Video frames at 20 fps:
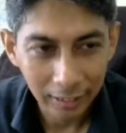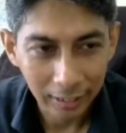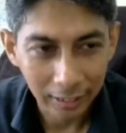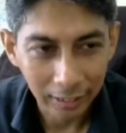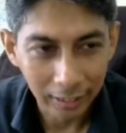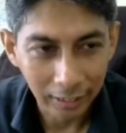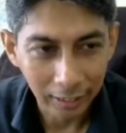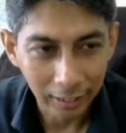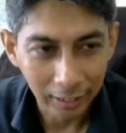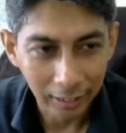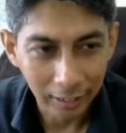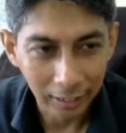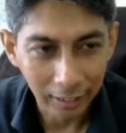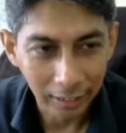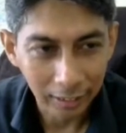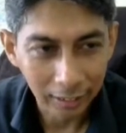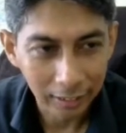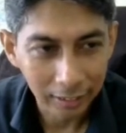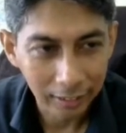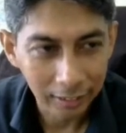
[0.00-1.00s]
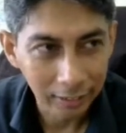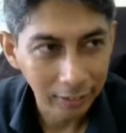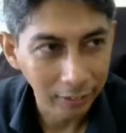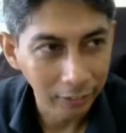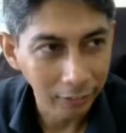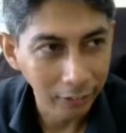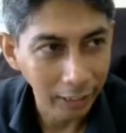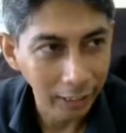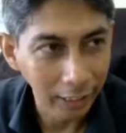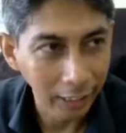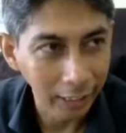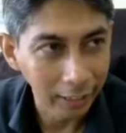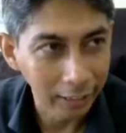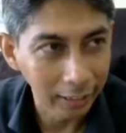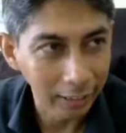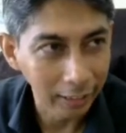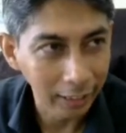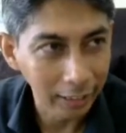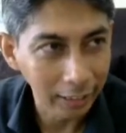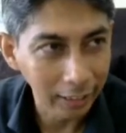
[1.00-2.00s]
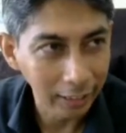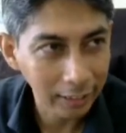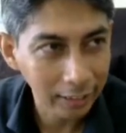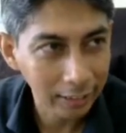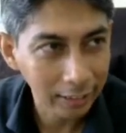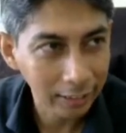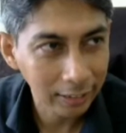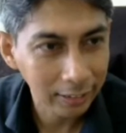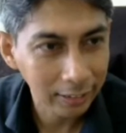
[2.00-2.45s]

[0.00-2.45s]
Uh, we can run this.